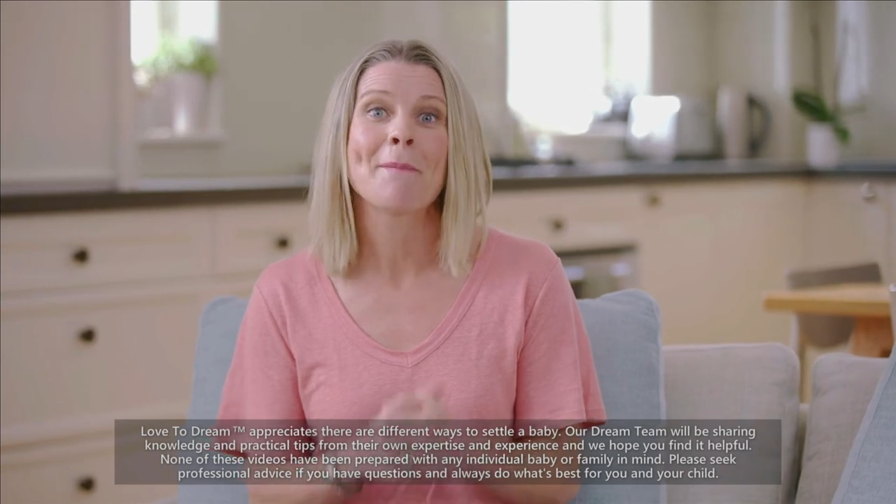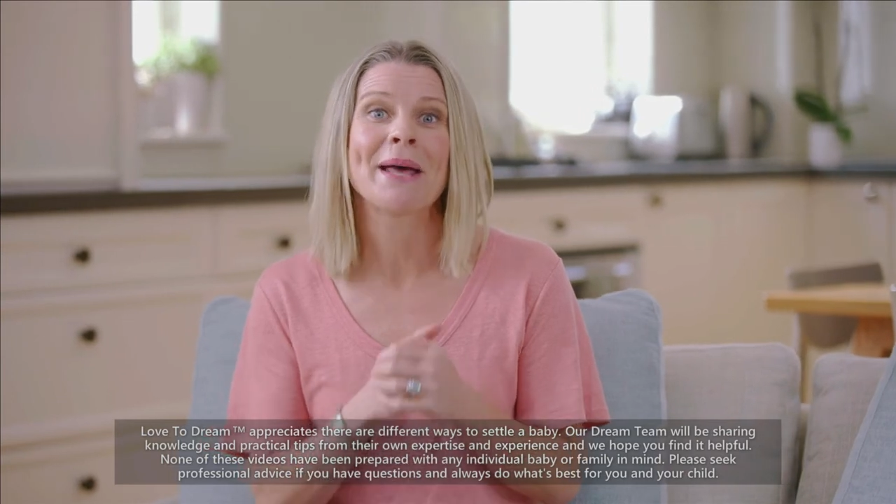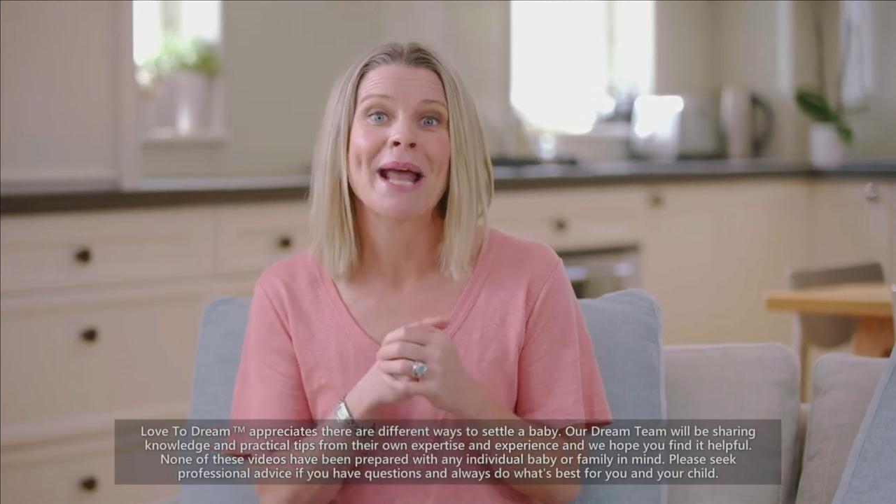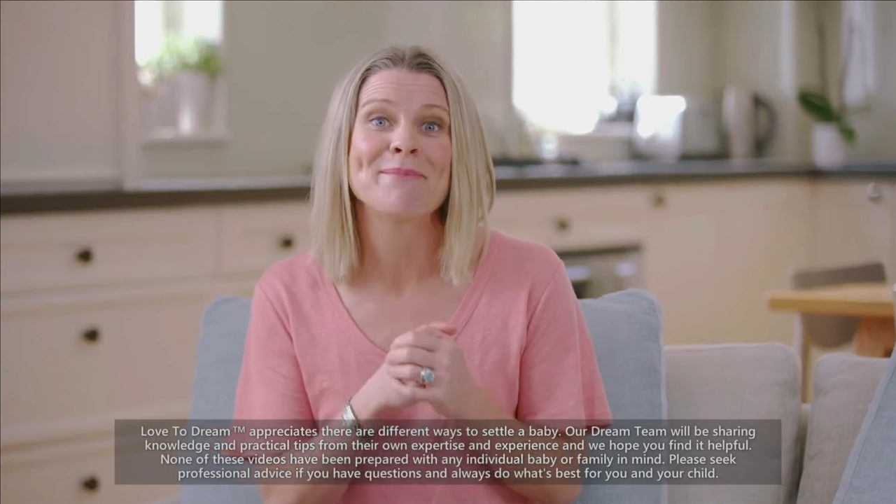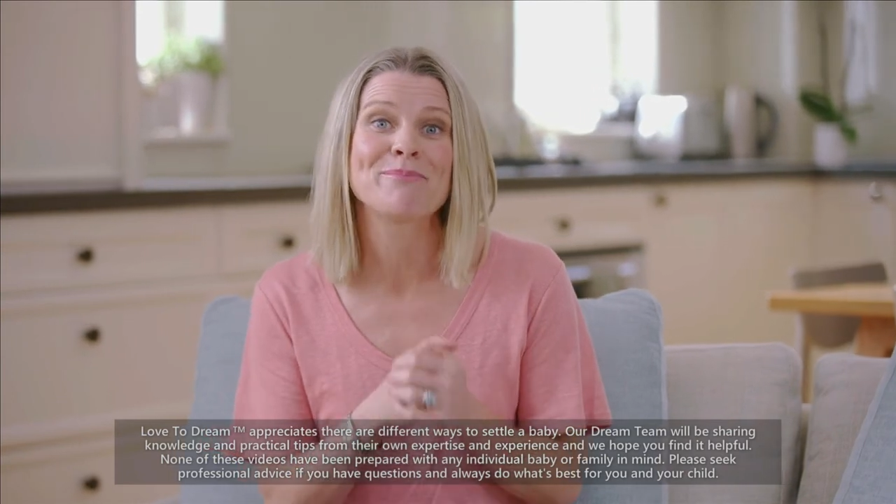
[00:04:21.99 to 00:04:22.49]

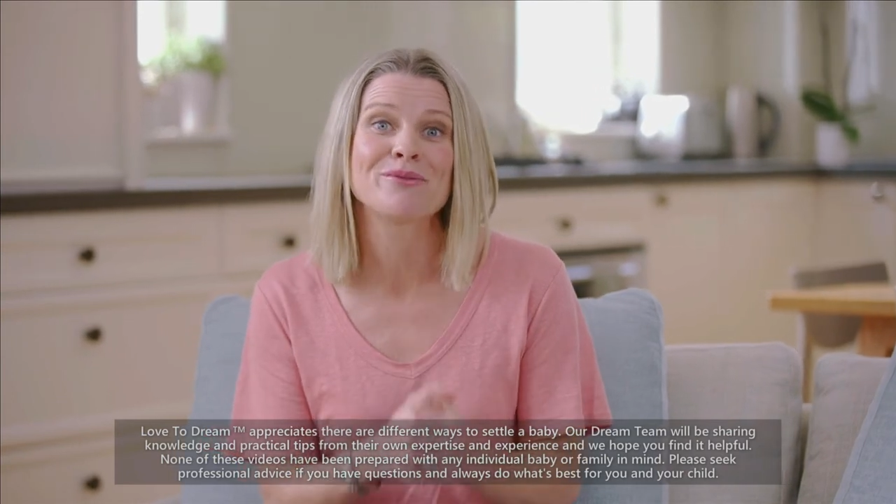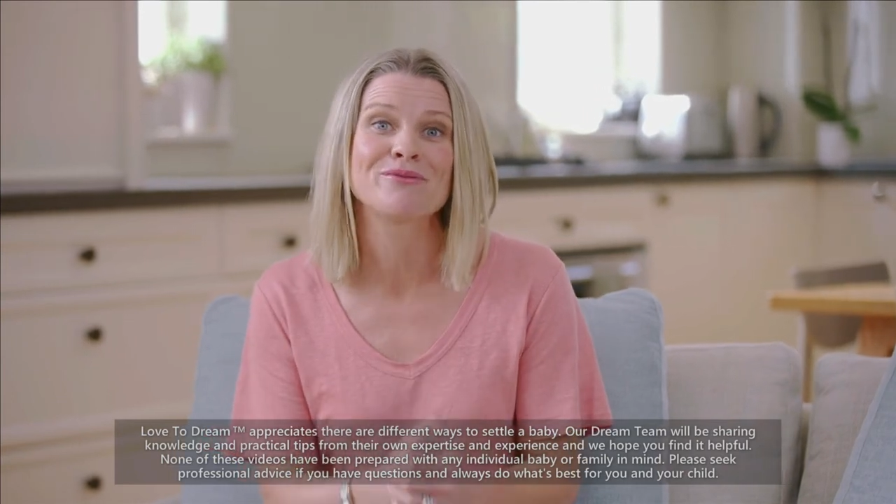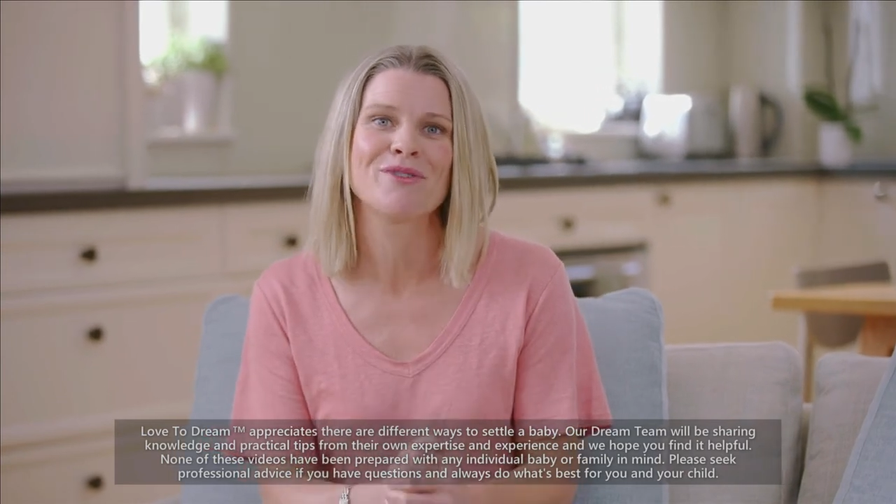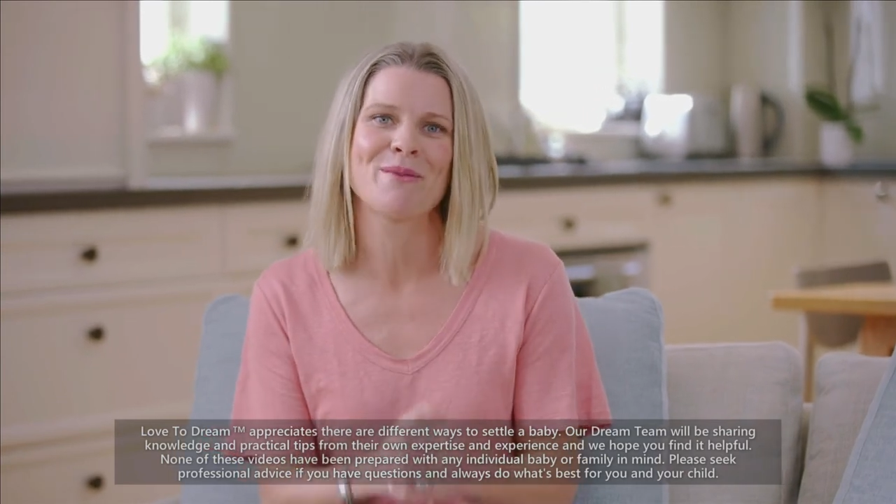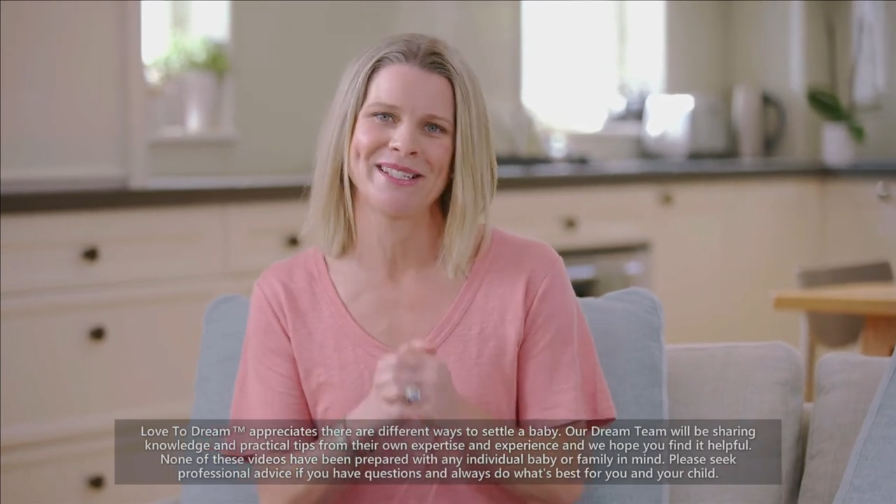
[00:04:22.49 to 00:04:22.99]
but I
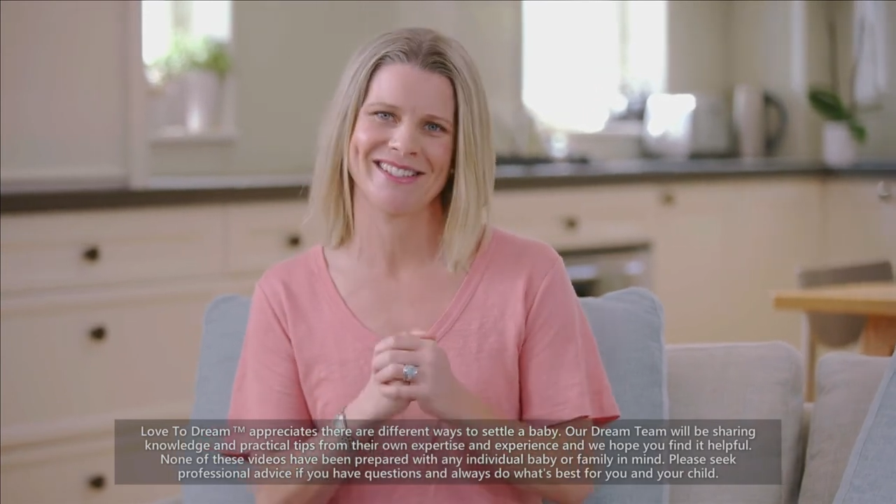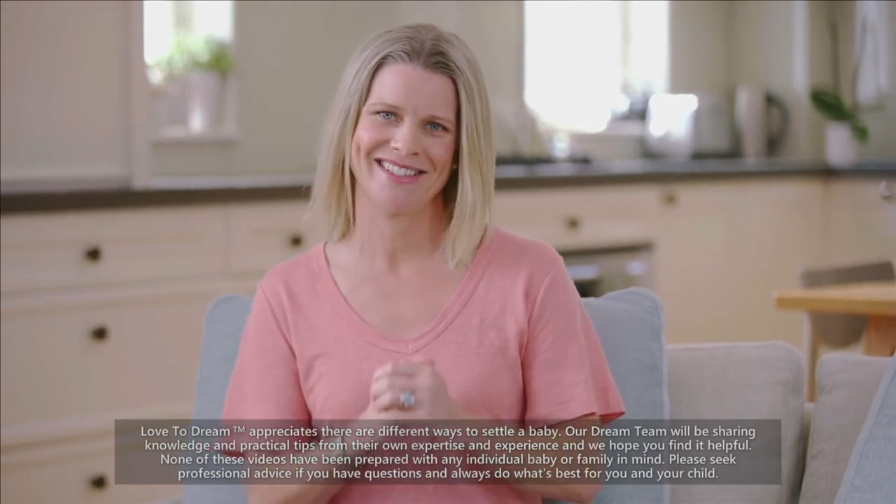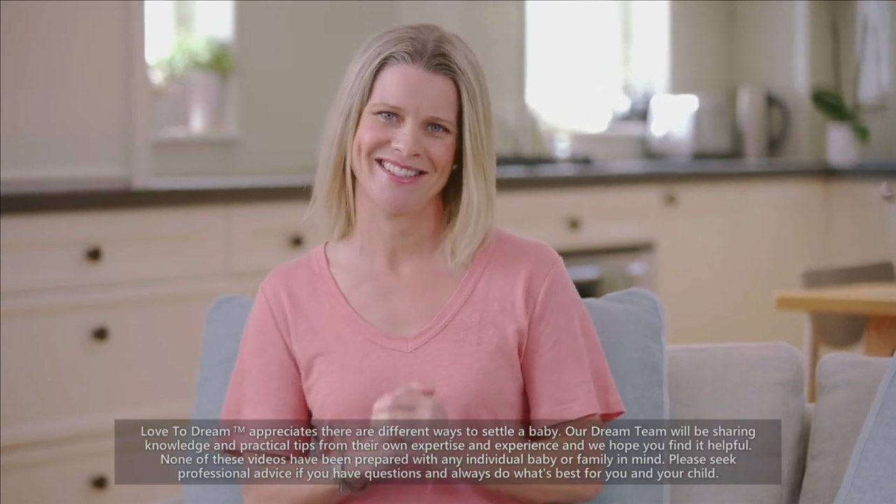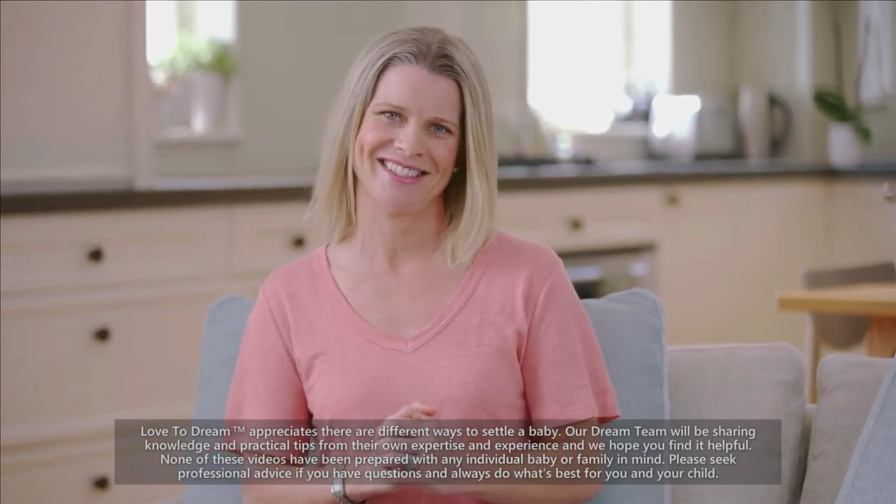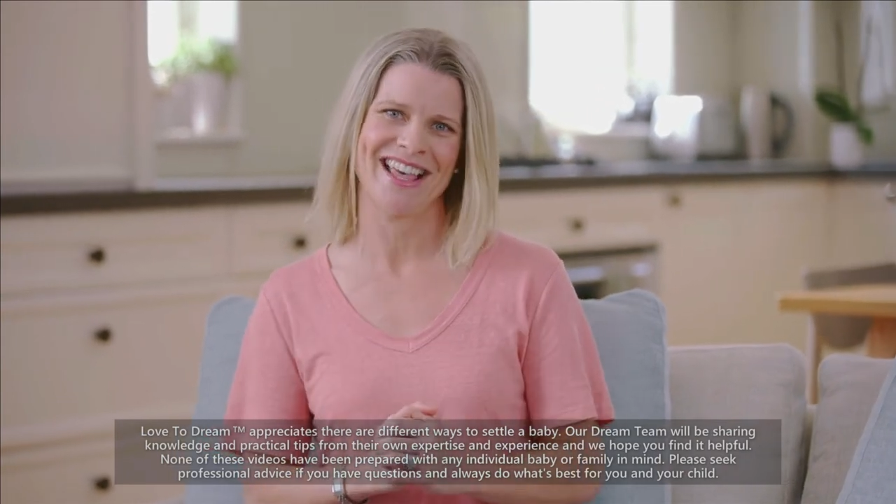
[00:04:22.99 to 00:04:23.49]
promise